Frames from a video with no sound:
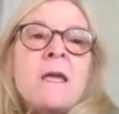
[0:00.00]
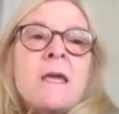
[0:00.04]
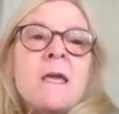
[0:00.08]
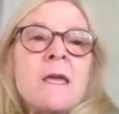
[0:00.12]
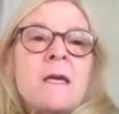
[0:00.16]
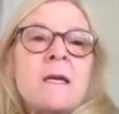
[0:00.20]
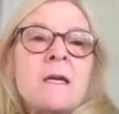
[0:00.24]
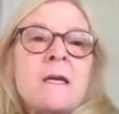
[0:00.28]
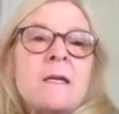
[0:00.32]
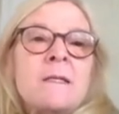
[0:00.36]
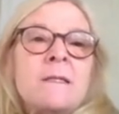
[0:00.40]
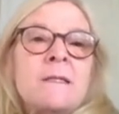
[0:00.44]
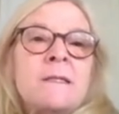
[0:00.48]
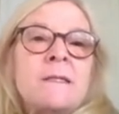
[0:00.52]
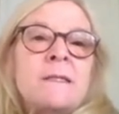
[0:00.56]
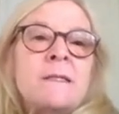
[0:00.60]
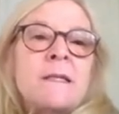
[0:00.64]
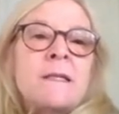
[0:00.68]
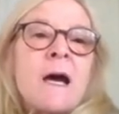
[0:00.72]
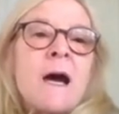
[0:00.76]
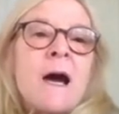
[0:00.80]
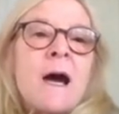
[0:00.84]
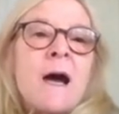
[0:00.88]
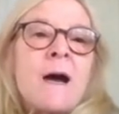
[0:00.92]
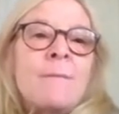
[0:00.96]
is,
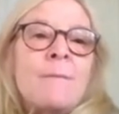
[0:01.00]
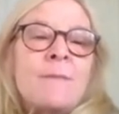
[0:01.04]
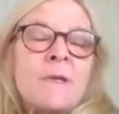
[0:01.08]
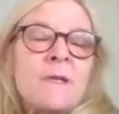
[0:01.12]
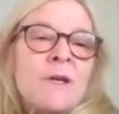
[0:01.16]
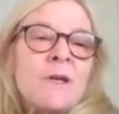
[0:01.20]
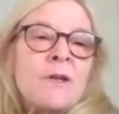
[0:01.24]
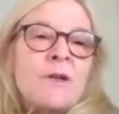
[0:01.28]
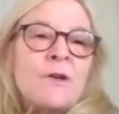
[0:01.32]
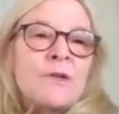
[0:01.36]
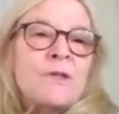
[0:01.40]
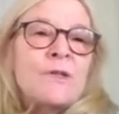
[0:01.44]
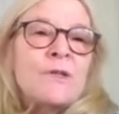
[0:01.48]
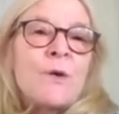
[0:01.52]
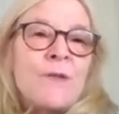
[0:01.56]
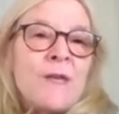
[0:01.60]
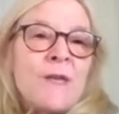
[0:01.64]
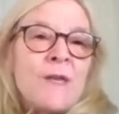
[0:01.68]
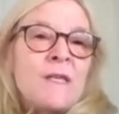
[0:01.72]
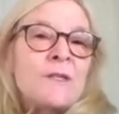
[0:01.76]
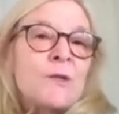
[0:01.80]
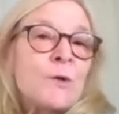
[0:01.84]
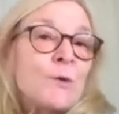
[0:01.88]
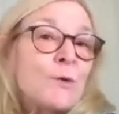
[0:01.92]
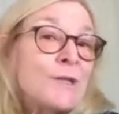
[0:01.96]
um, you know, so
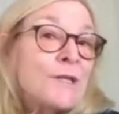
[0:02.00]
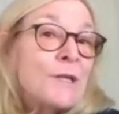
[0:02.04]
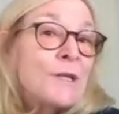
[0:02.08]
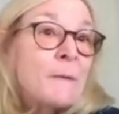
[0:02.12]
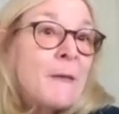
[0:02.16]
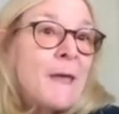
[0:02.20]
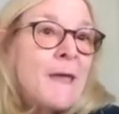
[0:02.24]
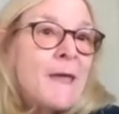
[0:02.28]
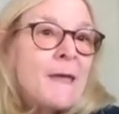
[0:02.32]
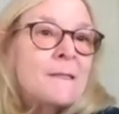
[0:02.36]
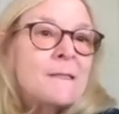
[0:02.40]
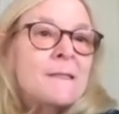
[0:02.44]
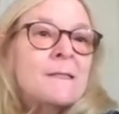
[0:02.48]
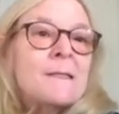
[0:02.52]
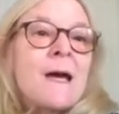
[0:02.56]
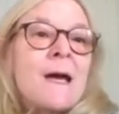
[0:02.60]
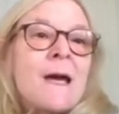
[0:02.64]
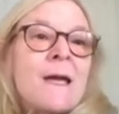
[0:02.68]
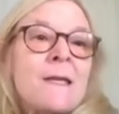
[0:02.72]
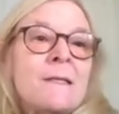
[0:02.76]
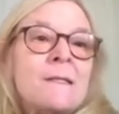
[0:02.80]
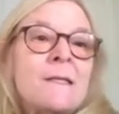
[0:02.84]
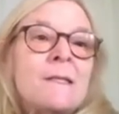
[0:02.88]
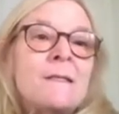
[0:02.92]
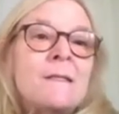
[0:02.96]
these are delayed
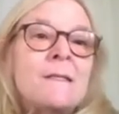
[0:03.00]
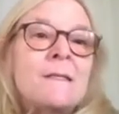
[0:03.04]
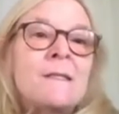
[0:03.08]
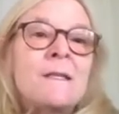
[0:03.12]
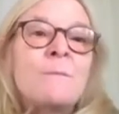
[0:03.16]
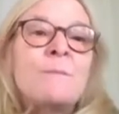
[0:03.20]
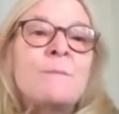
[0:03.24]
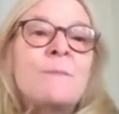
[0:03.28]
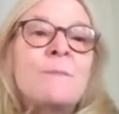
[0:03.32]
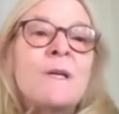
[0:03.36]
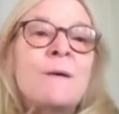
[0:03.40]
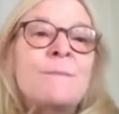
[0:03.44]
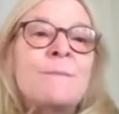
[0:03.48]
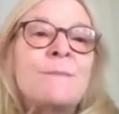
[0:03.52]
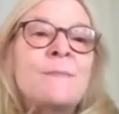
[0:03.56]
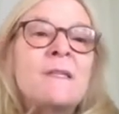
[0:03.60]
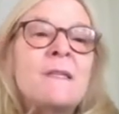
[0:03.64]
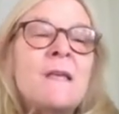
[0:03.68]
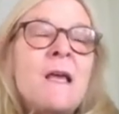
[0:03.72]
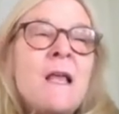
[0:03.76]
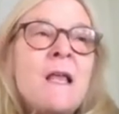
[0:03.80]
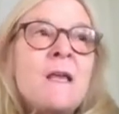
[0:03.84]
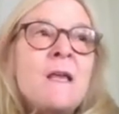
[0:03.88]
signs and symptoms.